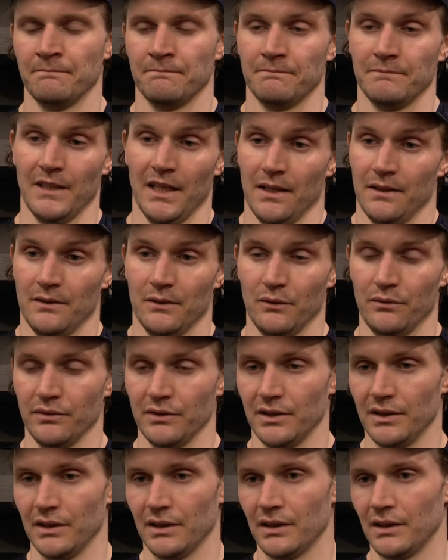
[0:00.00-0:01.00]

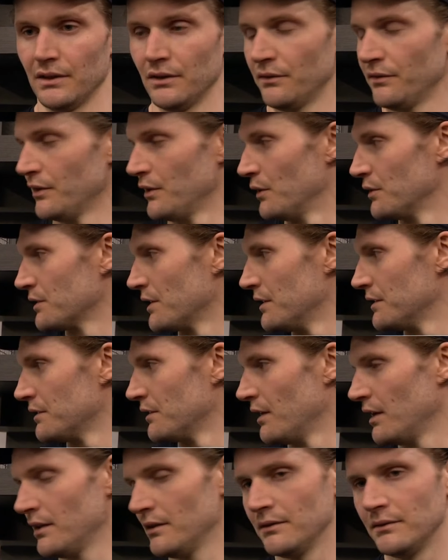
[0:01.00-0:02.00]
Hopefully those guys
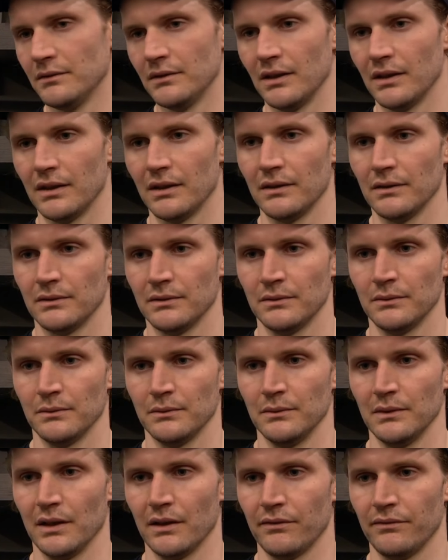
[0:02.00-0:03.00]
are right, and
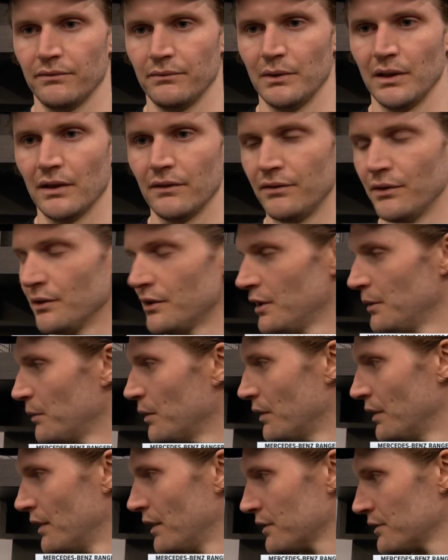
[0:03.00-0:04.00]
we got a full team
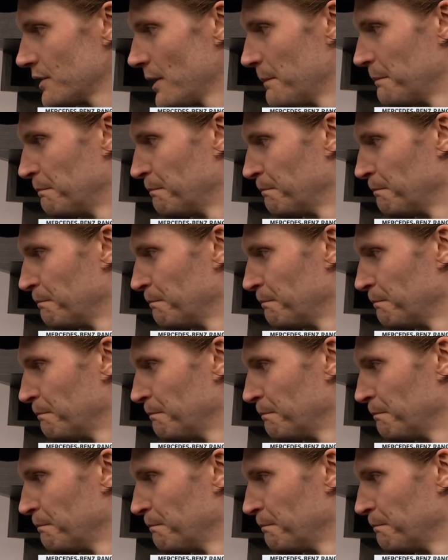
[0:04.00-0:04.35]
going to the next game.